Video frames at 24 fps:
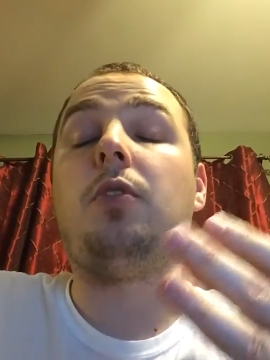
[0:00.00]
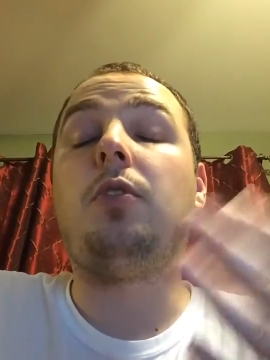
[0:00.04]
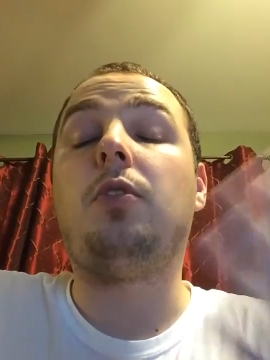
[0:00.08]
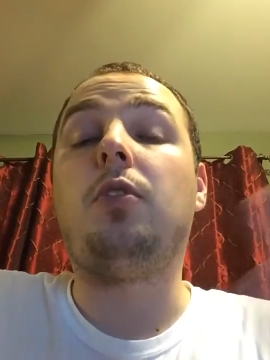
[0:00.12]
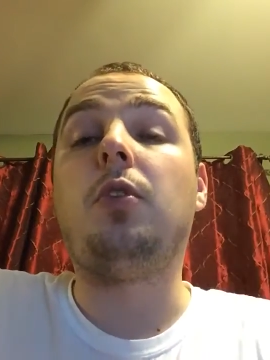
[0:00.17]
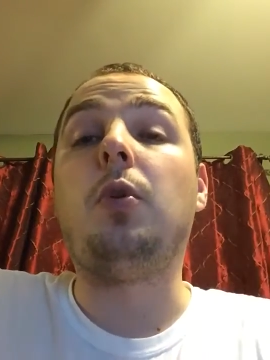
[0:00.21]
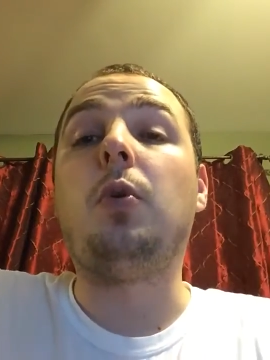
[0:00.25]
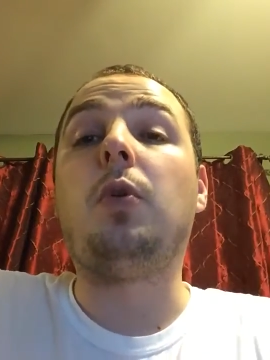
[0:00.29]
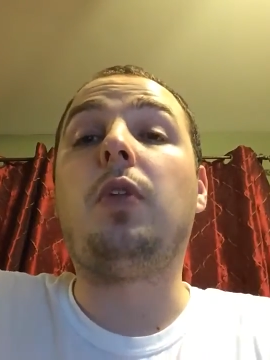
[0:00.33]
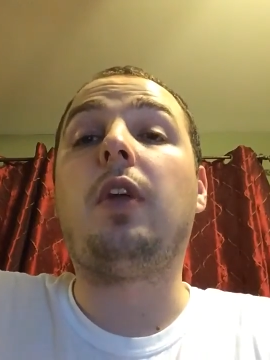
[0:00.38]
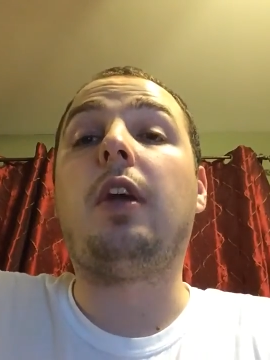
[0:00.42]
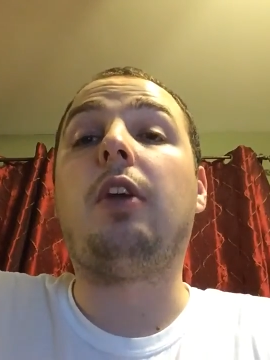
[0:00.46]

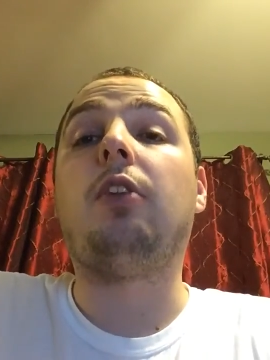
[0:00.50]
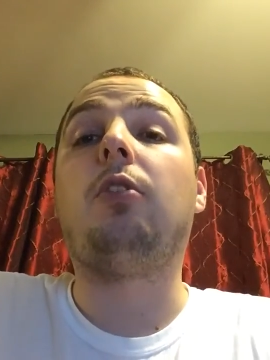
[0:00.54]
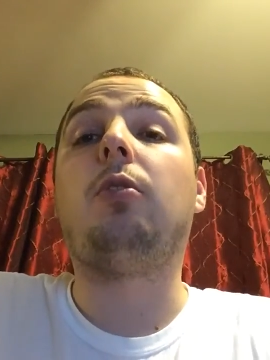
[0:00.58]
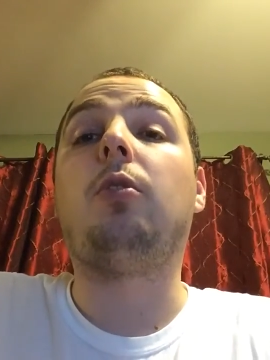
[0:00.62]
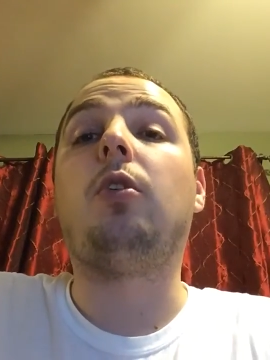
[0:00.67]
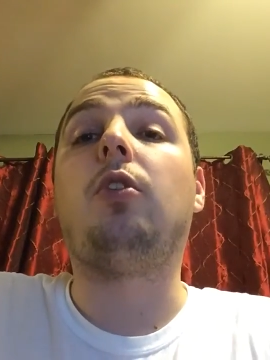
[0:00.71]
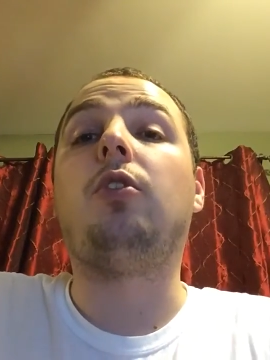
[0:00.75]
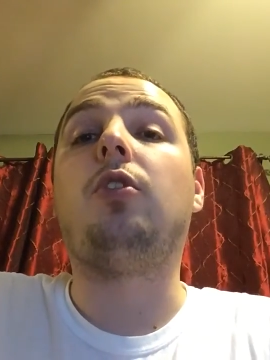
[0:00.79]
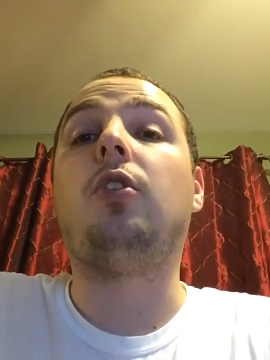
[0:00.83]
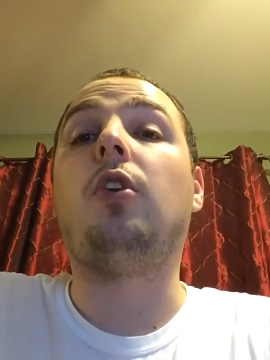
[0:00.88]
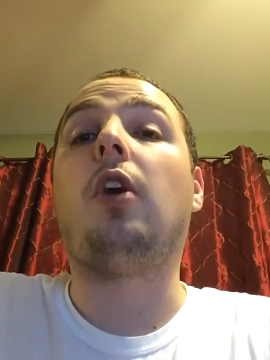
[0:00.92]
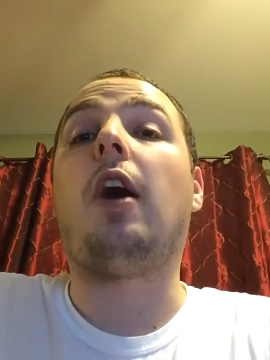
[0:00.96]
do things
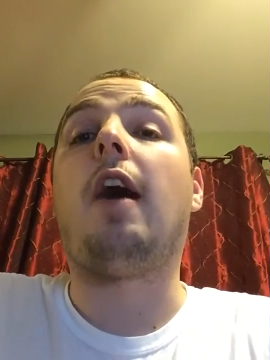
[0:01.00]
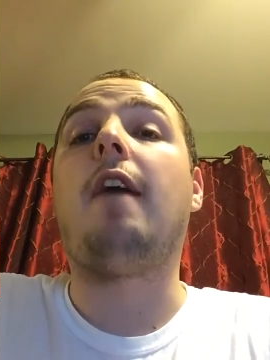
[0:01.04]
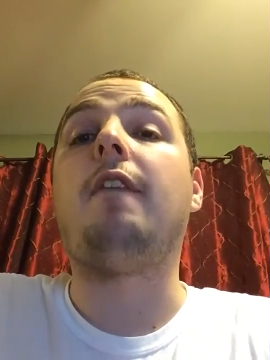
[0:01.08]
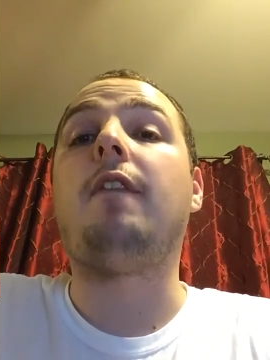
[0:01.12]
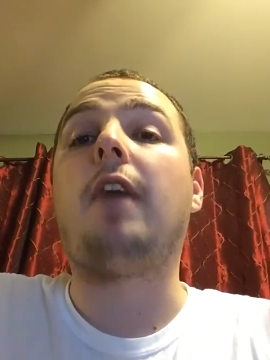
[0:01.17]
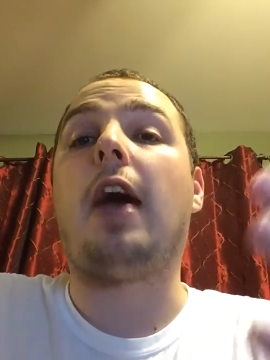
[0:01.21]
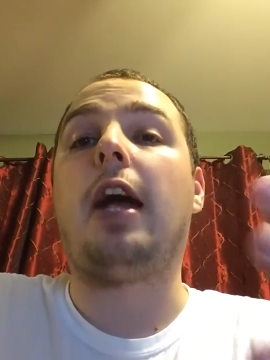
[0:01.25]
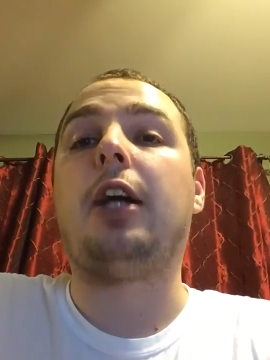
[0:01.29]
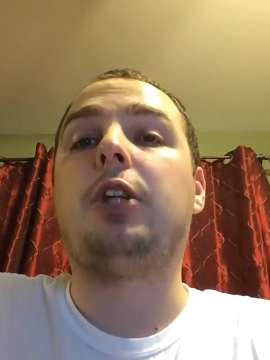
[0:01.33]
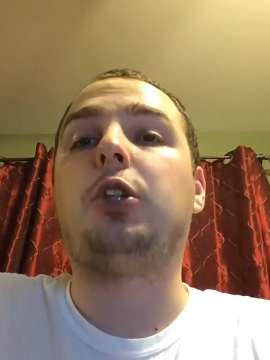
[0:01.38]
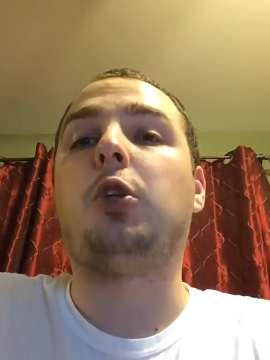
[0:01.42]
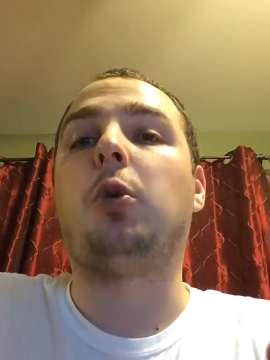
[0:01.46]
because you'll have
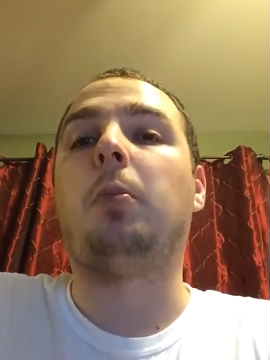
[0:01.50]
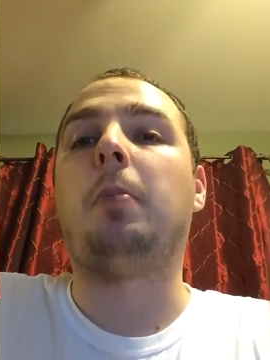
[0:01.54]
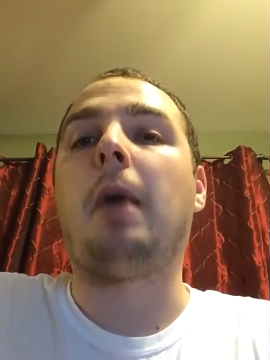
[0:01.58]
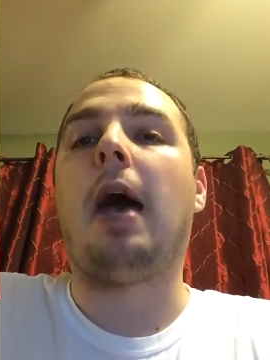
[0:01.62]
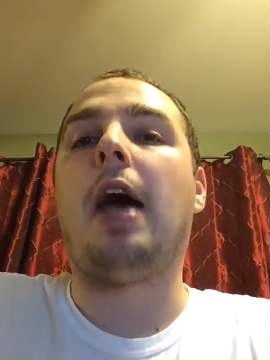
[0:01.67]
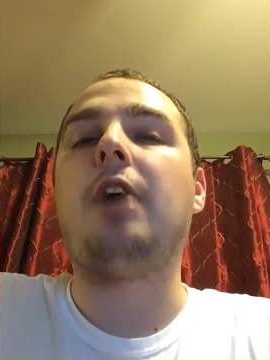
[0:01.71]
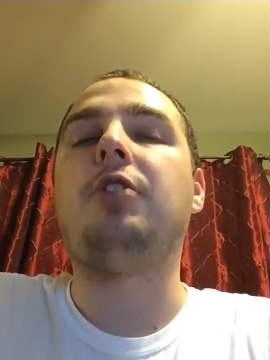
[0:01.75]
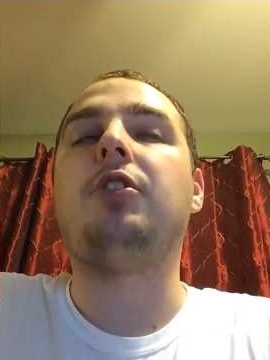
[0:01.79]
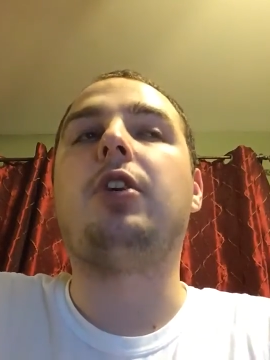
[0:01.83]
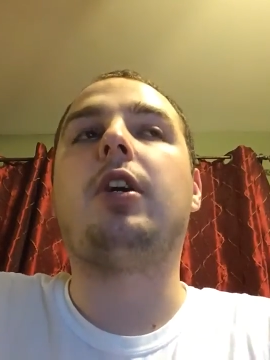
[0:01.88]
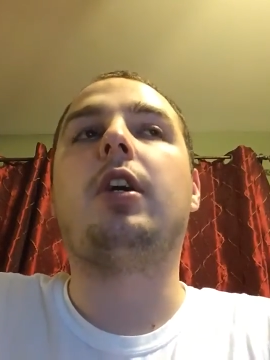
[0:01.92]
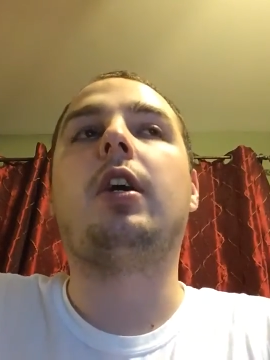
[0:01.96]
actual
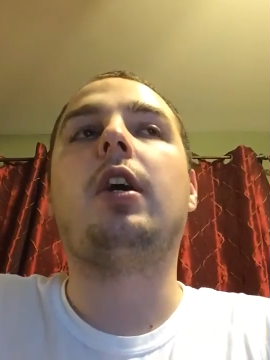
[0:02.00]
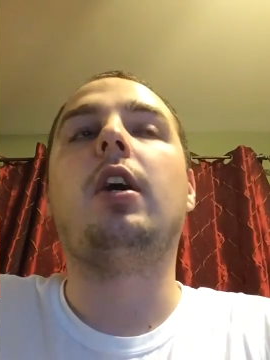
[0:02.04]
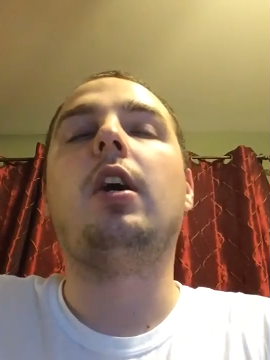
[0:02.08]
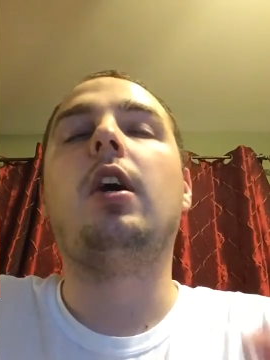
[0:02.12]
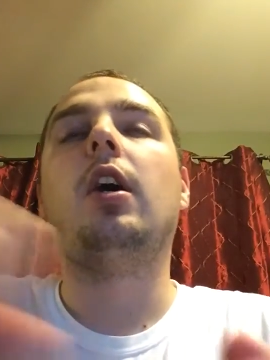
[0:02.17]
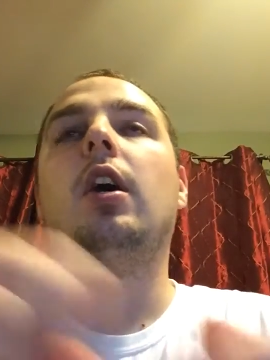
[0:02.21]
magic